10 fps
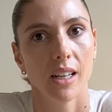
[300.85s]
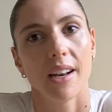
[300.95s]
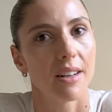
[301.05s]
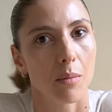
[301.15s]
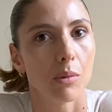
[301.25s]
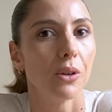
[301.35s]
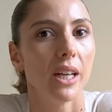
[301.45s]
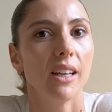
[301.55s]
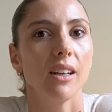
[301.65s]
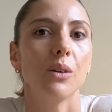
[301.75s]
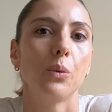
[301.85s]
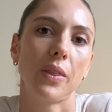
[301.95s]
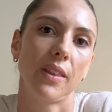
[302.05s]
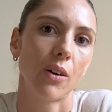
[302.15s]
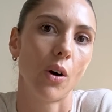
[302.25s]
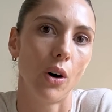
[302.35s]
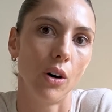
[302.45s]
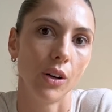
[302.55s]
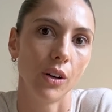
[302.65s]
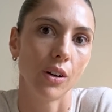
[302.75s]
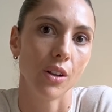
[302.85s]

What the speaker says: end up looking when they're on